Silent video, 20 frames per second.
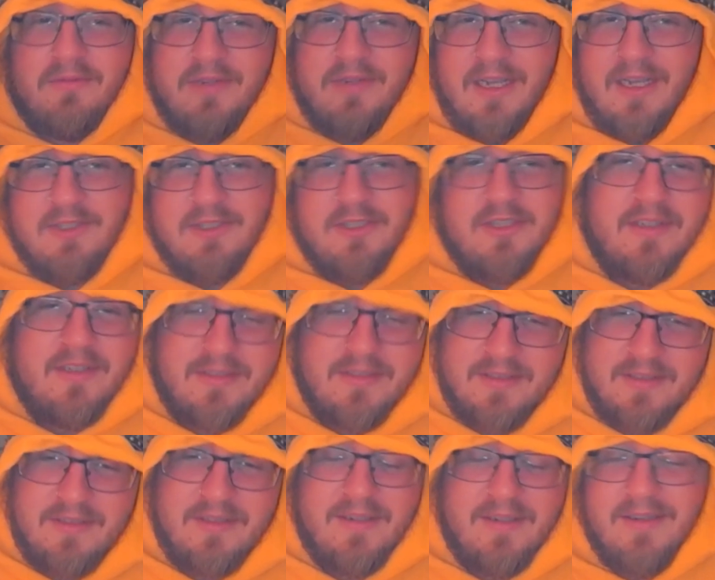catch
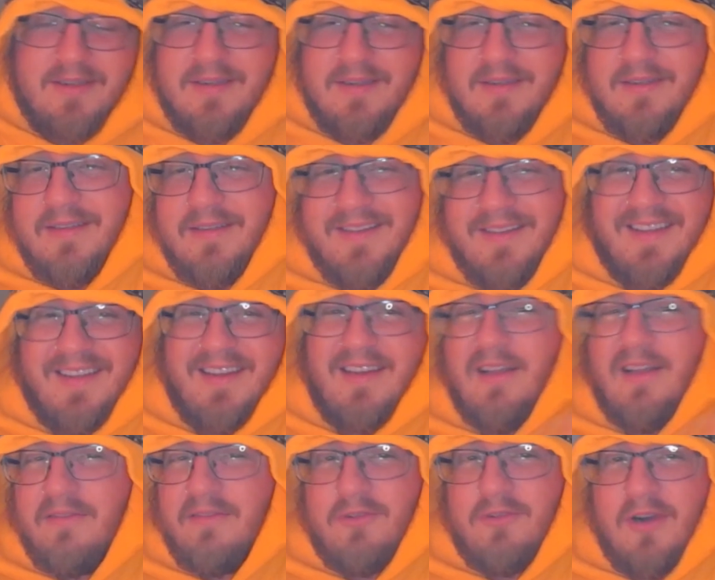this,
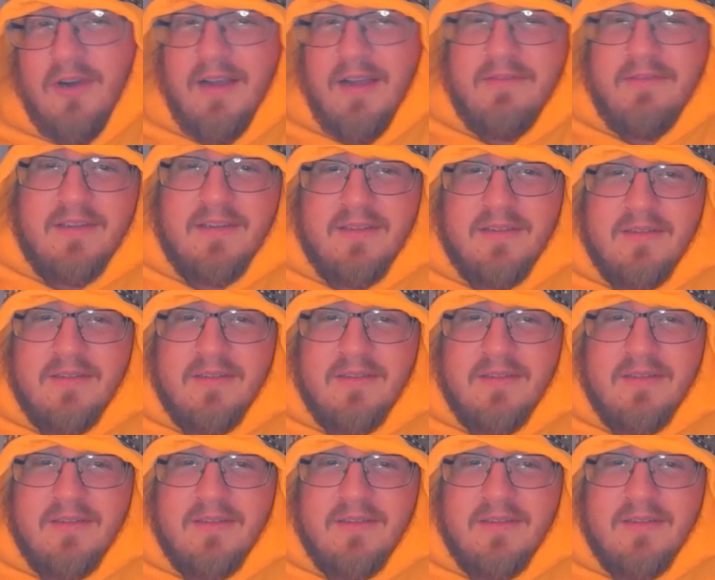Lovecraft.